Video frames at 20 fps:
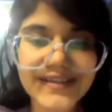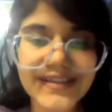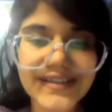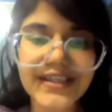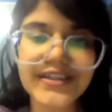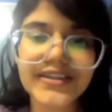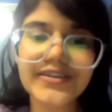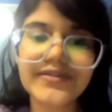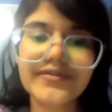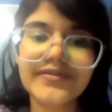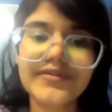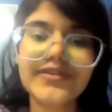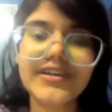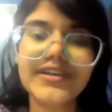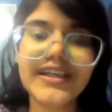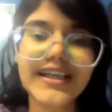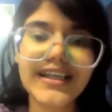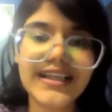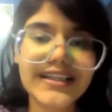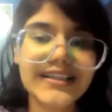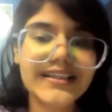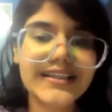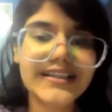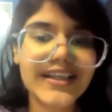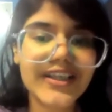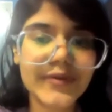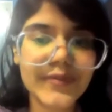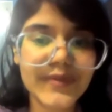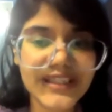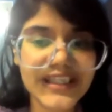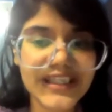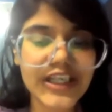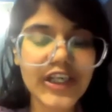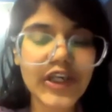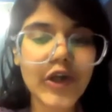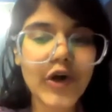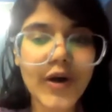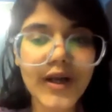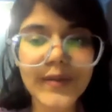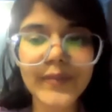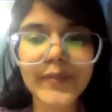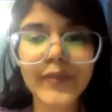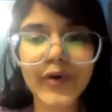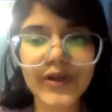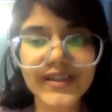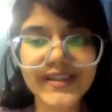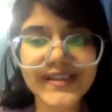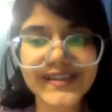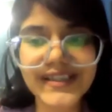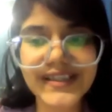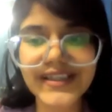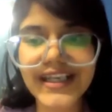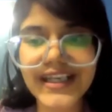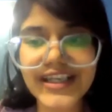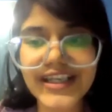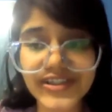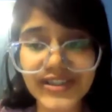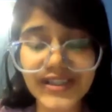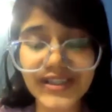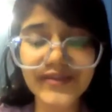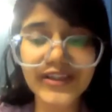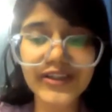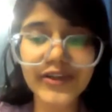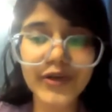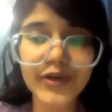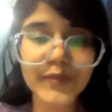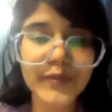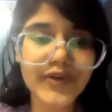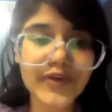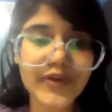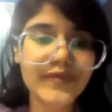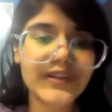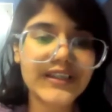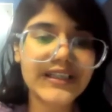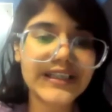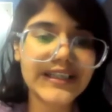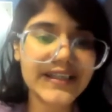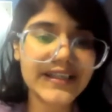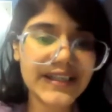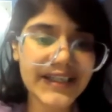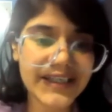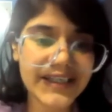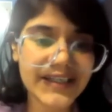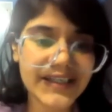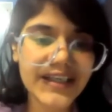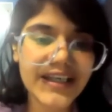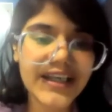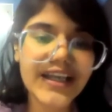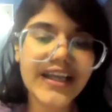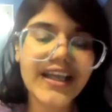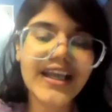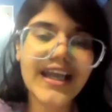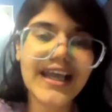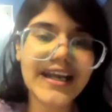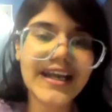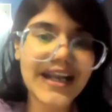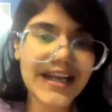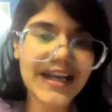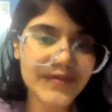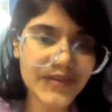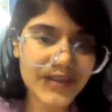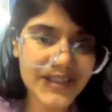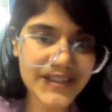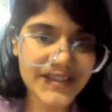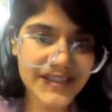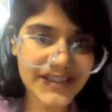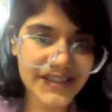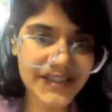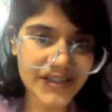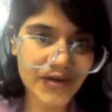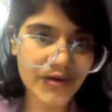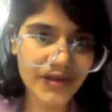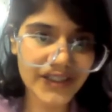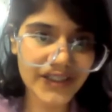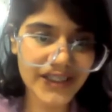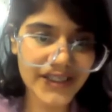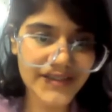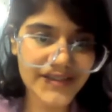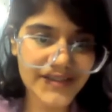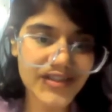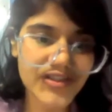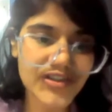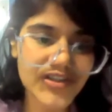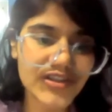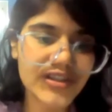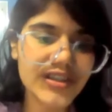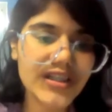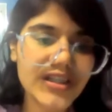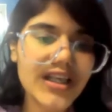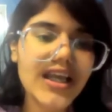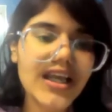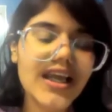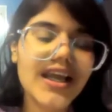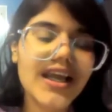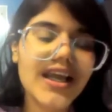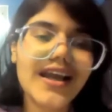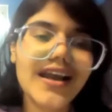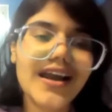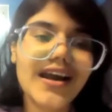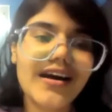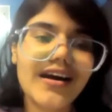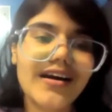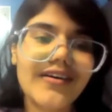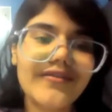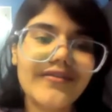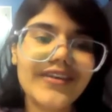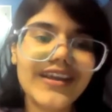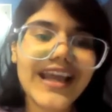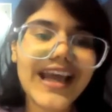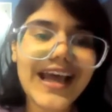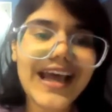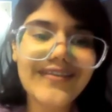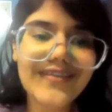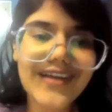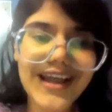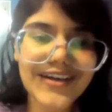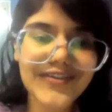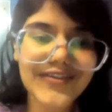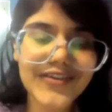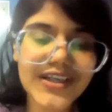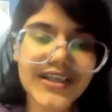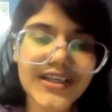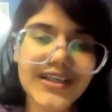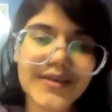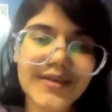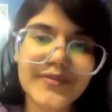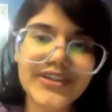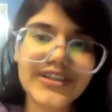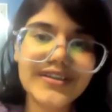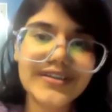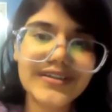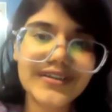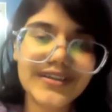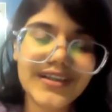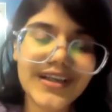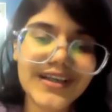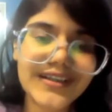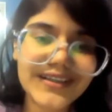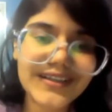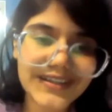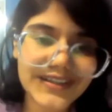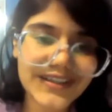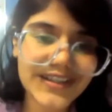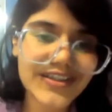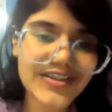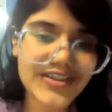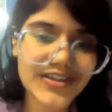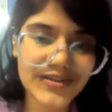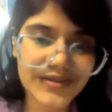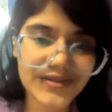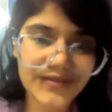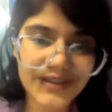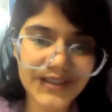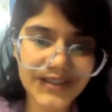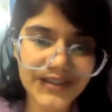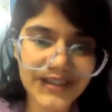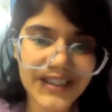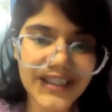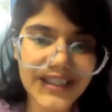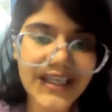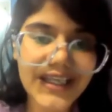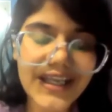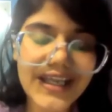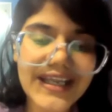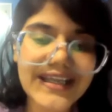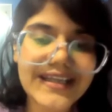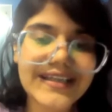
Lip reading: the Center for Health, Equity, Law and Policy, a national level nonprofit legal aid and advocacy organization. We have advocate Amritananda Chakravorty.